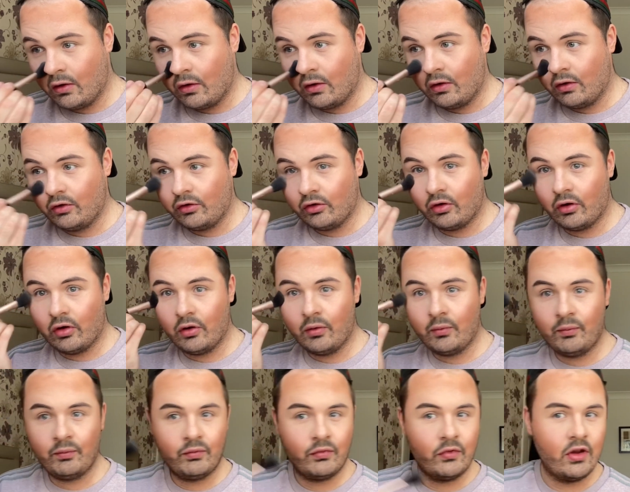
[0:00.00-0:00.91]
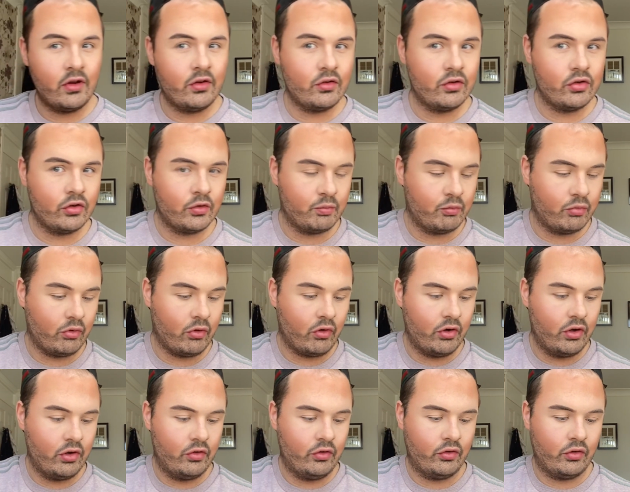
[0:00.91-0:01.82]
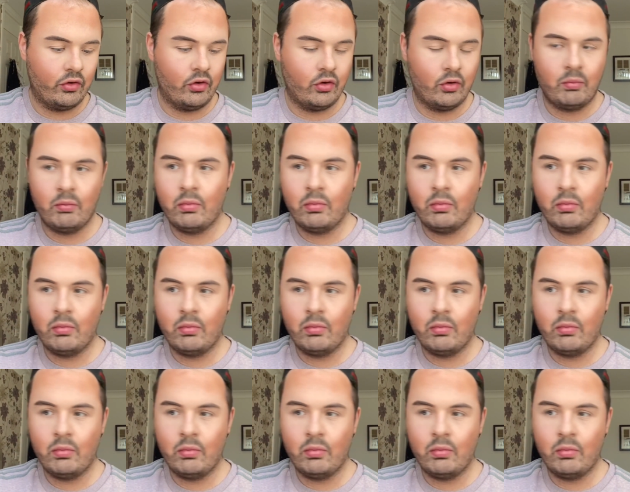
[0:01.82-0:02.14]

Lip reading: So this just brightens up